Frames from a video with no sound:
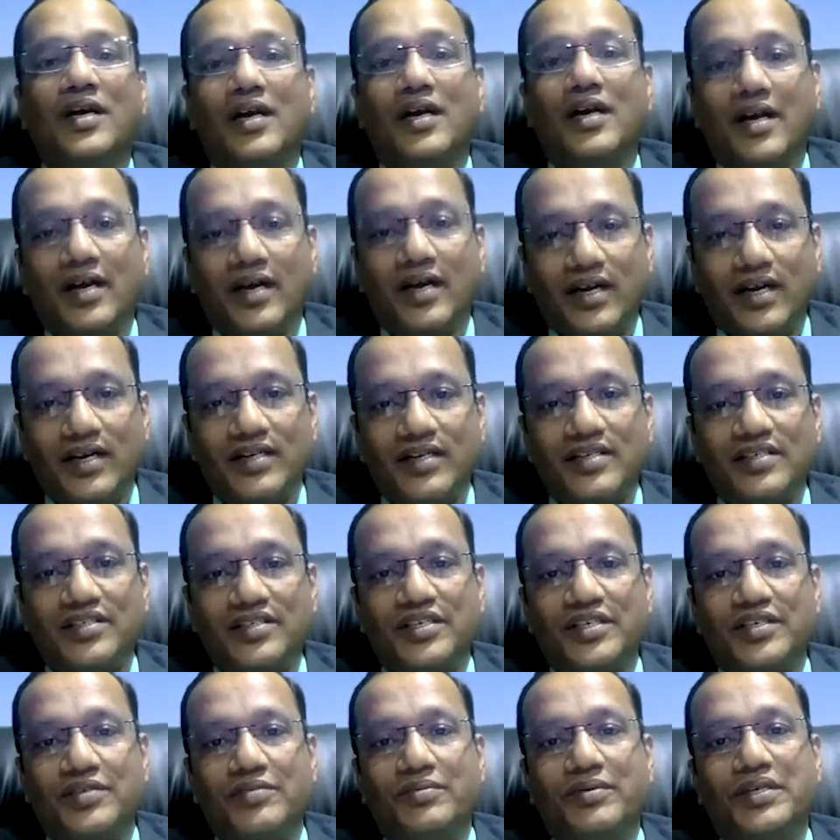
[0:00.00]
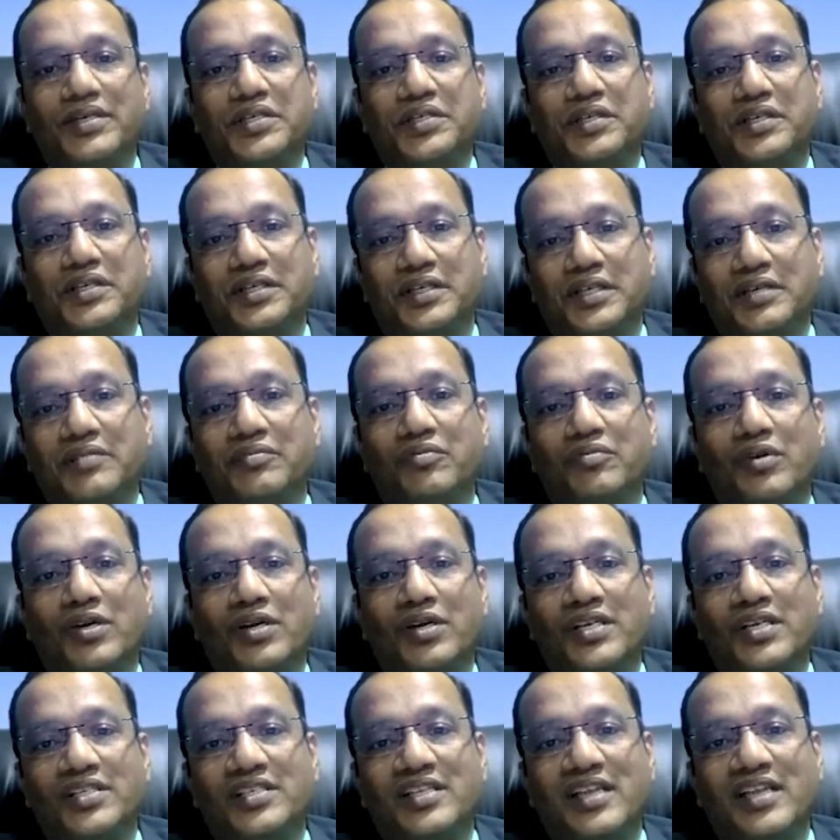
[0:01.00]
current situation, and what
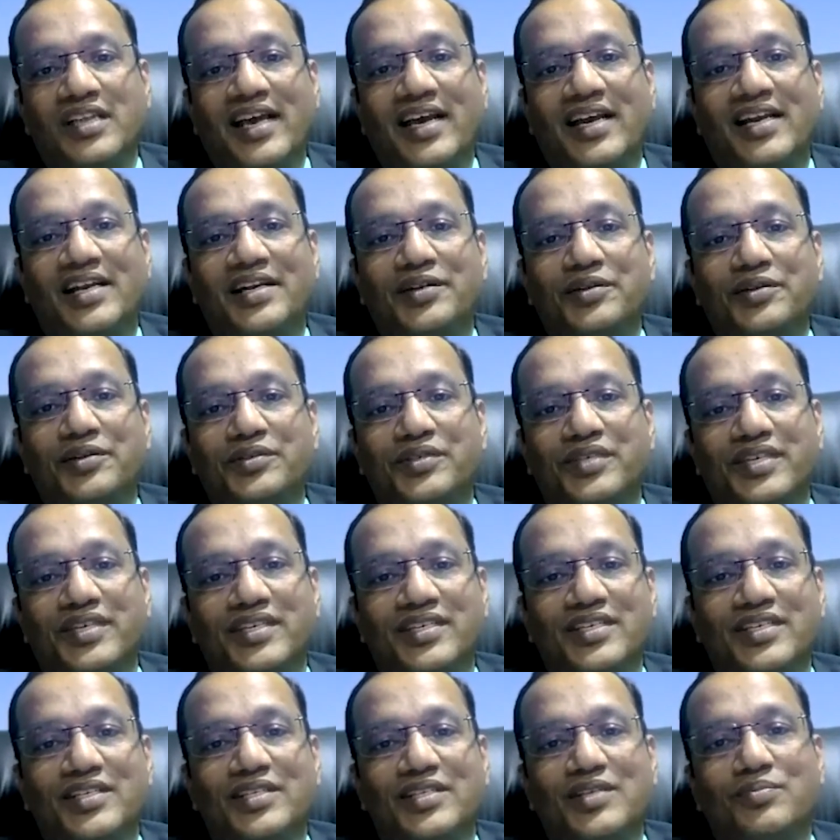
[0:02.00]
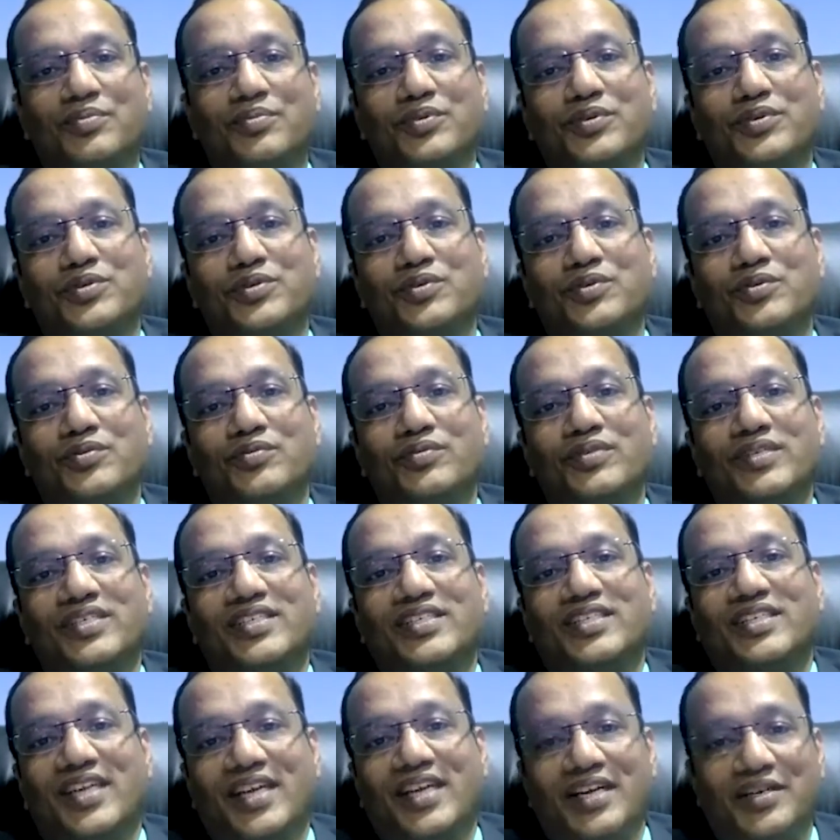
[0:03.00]
is likely to change in the post-COVID
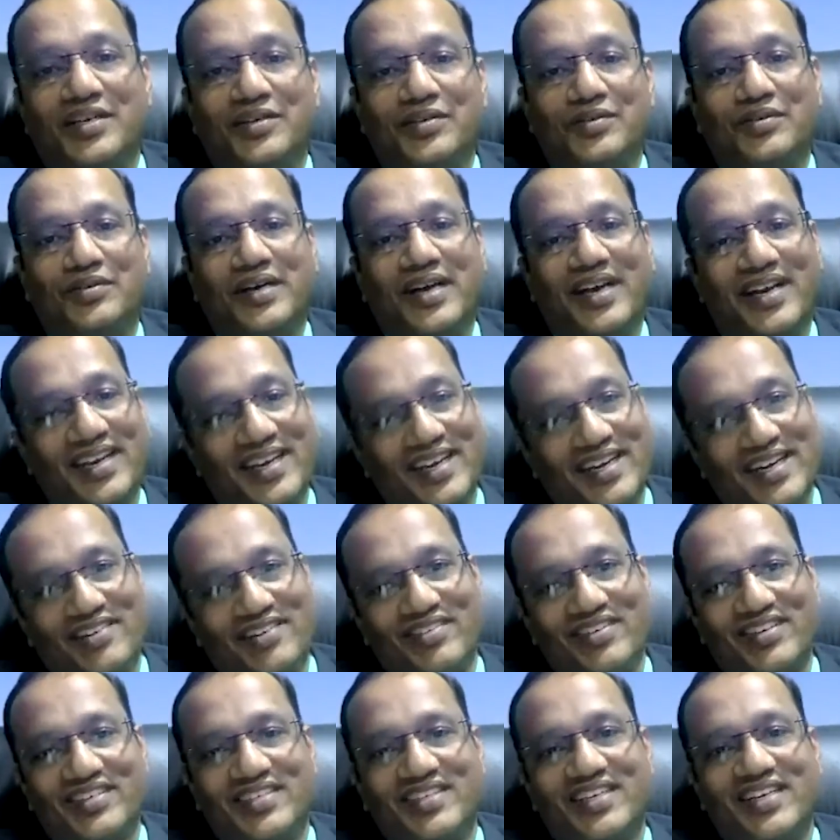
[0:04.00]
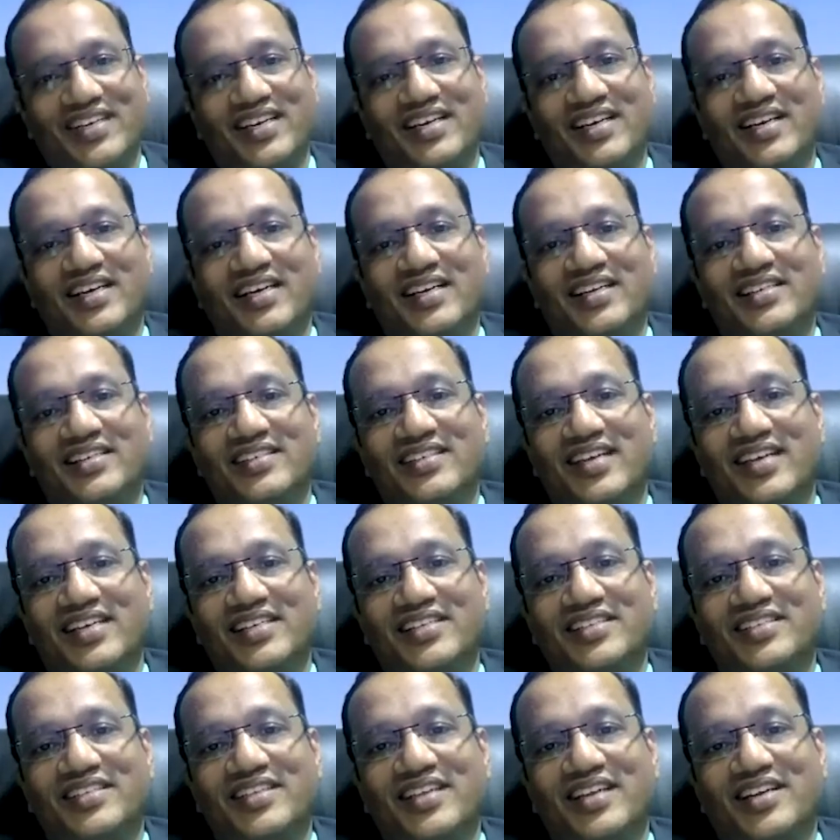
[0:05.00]
scenario? Any interesting
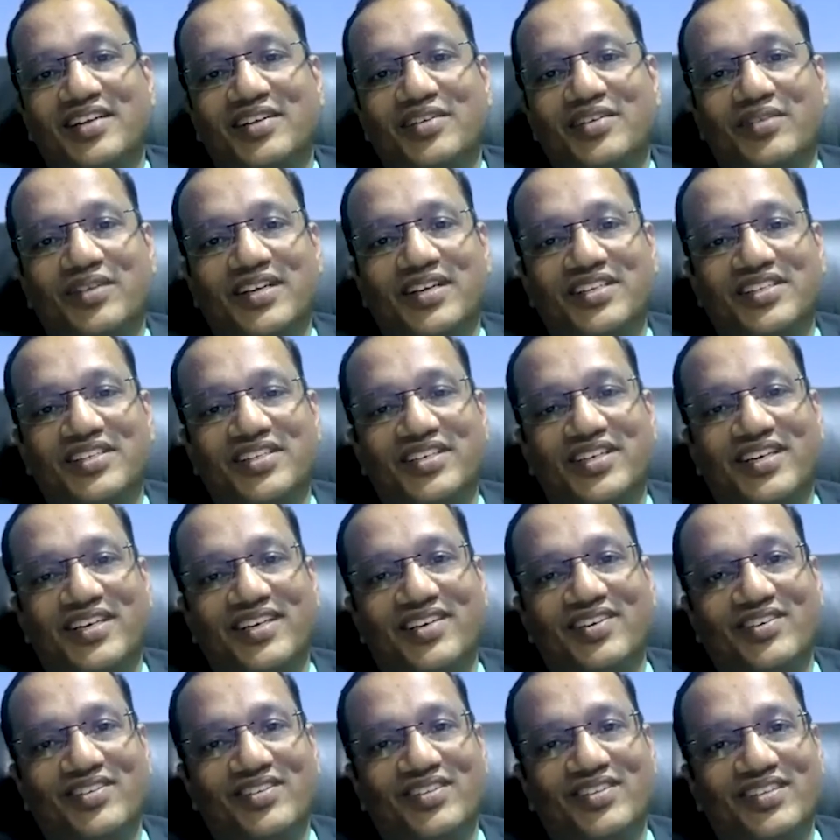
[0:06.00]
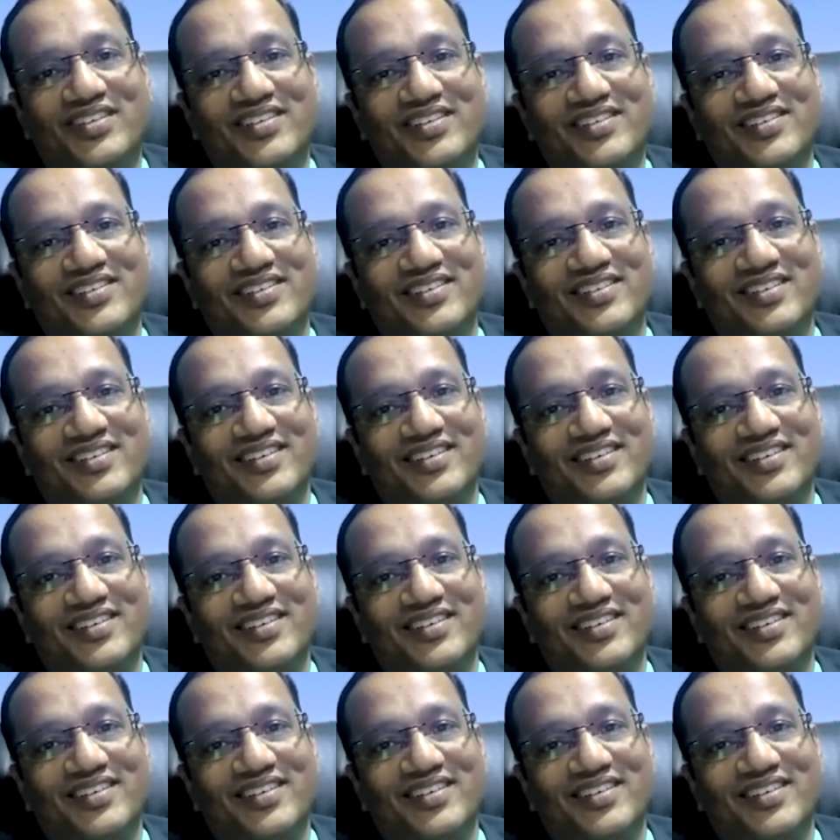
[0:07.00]
insights that you can share on this?